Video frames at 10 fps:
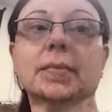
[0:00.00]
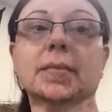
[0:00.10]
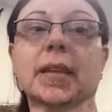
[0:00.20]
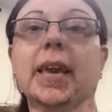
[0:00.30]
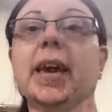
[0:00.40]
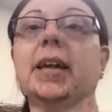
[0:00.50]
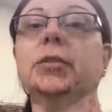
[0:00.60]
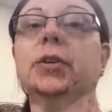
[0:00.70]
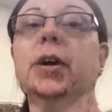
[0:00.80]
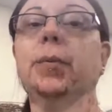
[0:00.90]
Hey guys, we're a
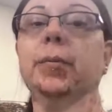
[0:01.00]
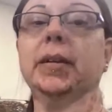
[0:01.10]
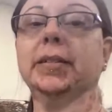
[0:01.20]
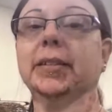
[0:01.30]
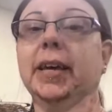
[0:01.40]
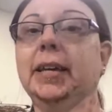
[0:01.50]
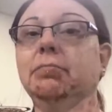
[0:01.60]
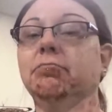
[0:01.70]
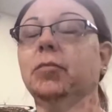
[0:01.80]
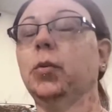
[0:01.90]
couple minutes late.
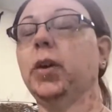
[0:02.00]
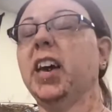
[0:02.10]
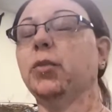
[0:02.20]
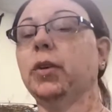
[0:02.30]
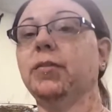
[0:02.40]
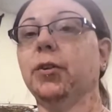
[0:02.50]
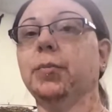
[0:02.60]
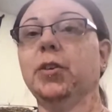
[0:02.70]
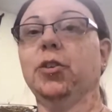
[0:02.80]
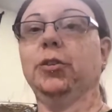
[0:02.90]
We had reverb
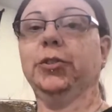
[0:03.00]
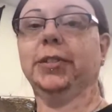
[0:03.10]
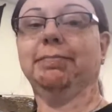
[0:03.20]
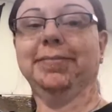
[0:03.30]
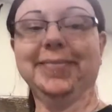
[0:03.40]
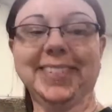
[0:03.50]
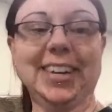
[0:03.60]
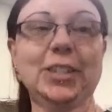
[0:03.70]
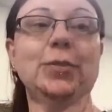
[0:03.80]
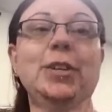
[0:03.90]
issues
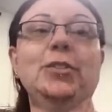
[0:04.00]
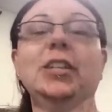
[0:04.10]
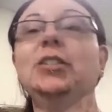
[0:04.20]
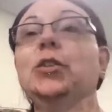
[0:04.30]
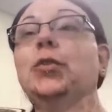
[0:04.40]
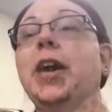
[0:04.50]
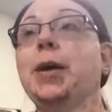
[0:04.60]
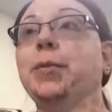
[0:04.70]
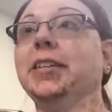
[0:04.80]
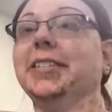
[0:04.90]
because we're using 2
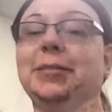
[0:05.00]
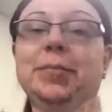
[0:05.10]
cameras.